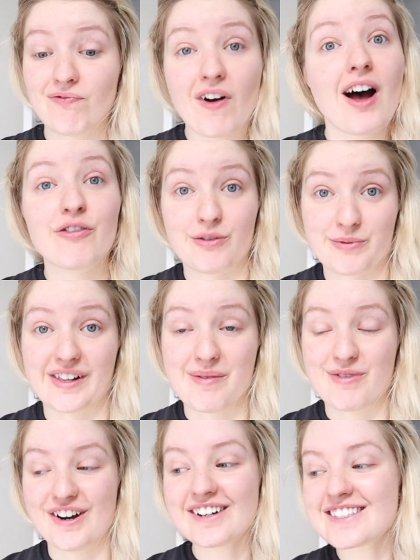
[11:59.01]
far from
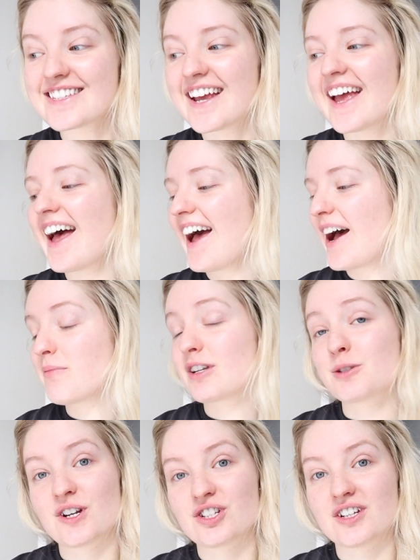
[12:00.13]
glamorous, um,
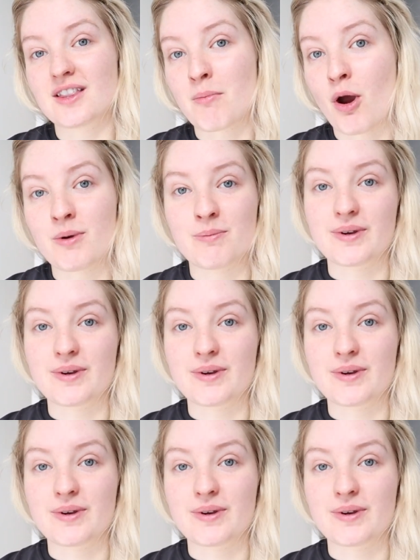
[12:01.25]
especially at the moment